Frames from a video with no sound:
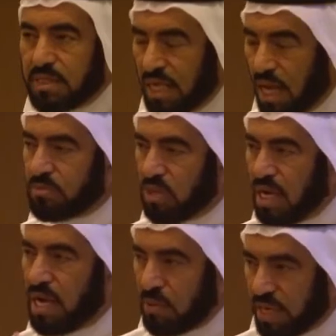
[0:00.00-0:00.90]
And
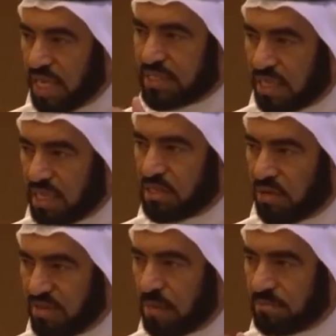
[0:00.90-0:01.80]
alhamdulillah, we're getting
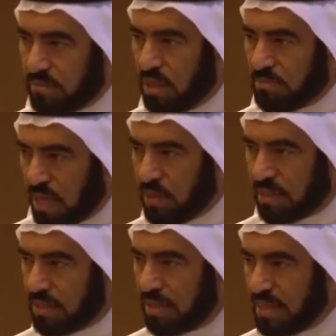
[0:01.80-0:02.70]
rid of them one by
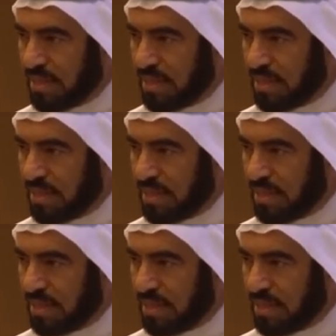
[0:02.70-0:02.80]
one.